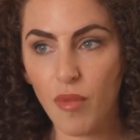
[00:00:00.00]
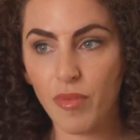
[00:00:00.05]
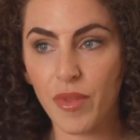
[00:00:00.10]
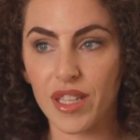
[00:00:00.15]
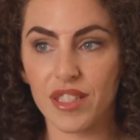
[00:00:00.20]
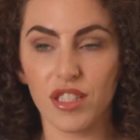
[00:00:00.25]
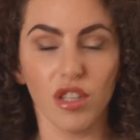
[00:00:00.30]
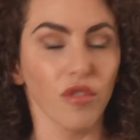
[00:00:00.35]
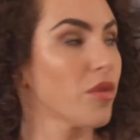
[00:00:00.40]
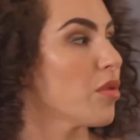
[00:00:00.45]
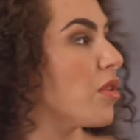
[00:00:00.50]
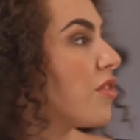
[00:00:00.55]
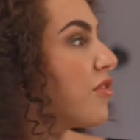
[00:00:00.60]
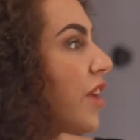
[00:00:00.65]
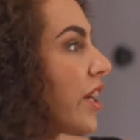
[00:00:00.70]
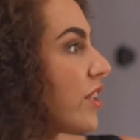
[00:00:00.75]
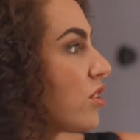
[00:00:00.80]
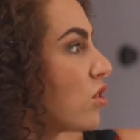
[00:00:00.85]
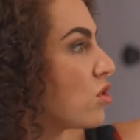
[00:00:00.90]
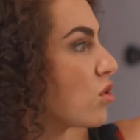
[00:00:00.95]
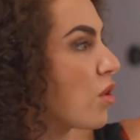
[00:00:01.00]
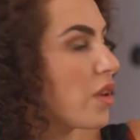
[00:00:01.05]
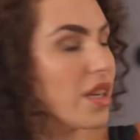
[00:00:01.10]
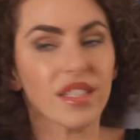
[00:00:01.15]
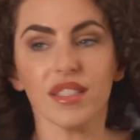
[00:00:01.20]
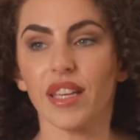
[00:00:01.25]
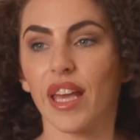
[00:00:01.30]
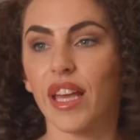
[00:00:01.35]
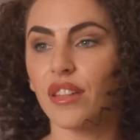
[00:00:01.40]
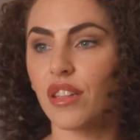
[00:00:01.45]
That silver reflector is going to
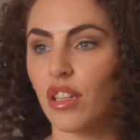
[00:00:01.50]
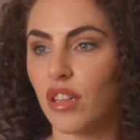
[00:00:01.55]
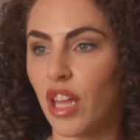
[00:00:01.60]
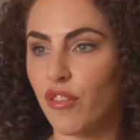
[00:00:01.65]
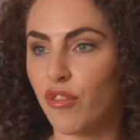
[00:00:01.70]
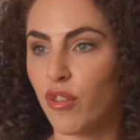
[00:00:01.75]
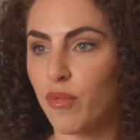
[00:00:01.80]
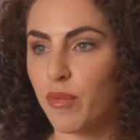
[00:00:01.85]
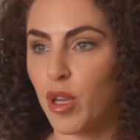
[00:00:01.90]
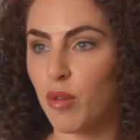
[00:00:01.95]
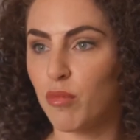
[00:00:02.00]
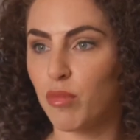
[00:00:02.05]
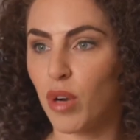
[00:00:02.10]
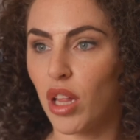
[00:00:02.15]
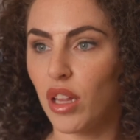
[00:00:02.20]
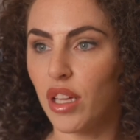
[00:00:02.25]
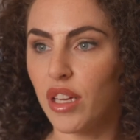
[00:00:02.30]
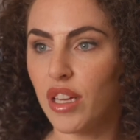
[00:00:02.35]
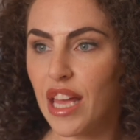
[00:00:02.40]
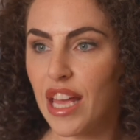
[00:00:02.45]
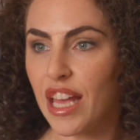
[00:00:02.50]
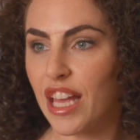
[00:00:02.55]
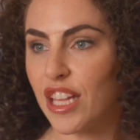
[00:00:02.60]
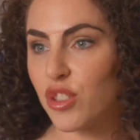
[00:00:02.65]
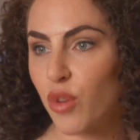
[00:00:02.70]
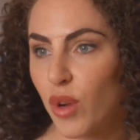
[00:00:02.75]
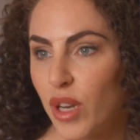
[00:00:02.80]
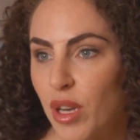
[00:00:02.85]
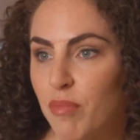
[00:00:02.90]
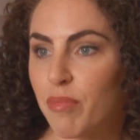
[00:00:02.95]
take the light from the umbrella, it's
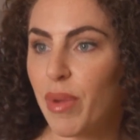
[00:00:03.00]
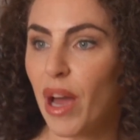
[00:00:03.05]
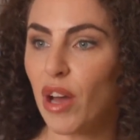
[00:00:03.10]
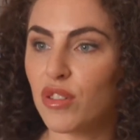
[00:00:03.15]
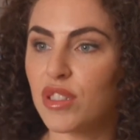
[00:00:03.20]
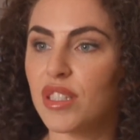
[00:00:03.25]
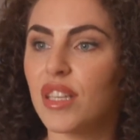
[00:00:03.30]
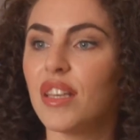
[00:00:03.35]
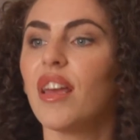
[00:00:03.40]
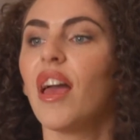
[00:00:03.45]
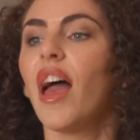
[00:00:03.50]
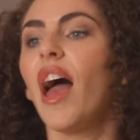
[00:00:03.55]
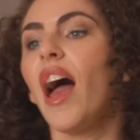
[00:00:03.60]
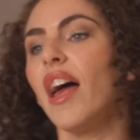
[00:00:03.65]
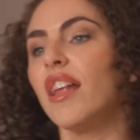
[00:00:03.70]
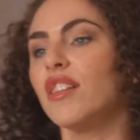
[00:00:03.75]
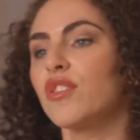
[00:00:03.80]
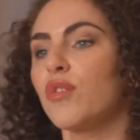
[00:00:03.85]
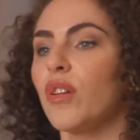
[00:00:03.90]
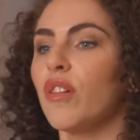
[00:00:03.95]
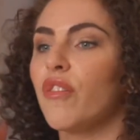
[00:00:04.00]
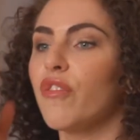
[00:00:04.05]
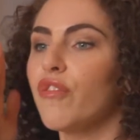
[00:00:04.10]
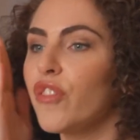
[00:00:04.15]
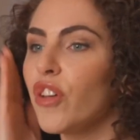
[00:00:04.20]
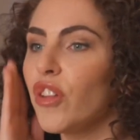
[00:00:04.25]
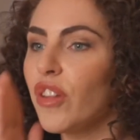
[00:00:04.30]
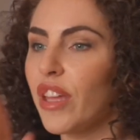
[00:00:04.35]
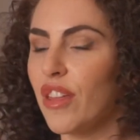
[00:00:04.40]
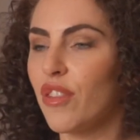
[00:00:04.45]
going to bounce it, and it's going to
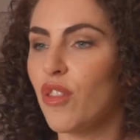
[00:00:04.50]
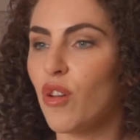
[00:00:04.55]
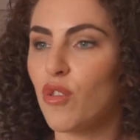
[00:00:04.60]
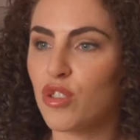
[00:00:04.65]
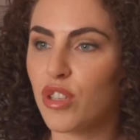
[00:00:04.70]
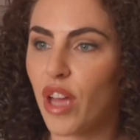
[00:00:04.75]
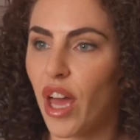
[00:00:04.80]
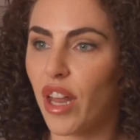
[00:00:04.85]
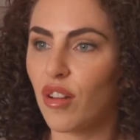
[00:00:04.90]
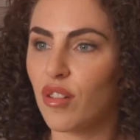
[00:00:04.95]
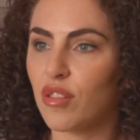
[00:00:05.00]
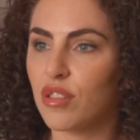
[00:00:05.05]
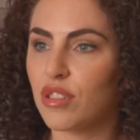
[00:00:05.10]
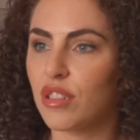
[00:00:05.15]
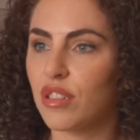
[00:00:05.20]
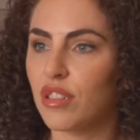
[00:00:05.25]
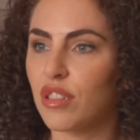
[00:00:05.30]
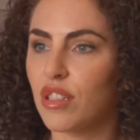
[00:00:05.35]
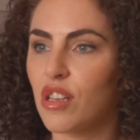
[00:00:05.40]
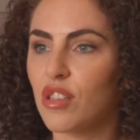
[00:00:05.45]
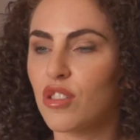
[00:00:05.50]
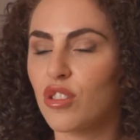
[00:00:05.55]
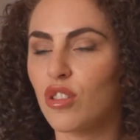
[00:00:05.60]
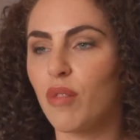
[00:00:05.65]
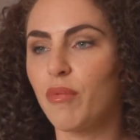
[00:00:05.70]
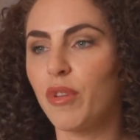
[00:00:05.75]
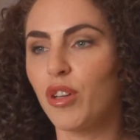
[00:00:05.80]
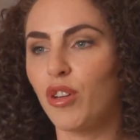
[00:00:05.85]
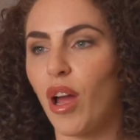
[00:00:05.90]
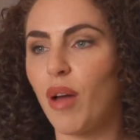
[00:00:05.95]
fill in those shadows. So let
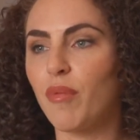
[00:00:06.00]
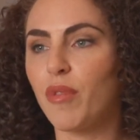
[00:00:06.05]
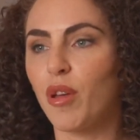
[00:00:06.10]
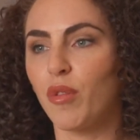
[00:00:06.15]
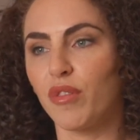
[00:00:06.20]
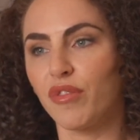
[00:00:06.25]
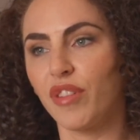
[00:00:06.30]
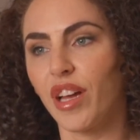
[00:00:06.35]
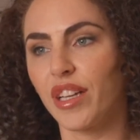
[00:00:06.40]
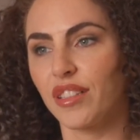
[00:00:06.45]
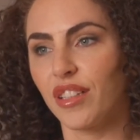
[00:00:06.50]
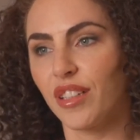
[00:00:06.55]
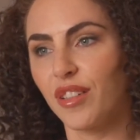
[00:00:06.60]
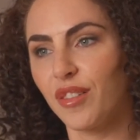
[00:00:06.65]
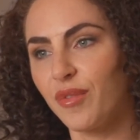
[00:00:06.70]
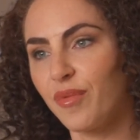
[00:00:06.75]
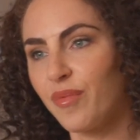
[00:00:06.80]
me grab that reflector.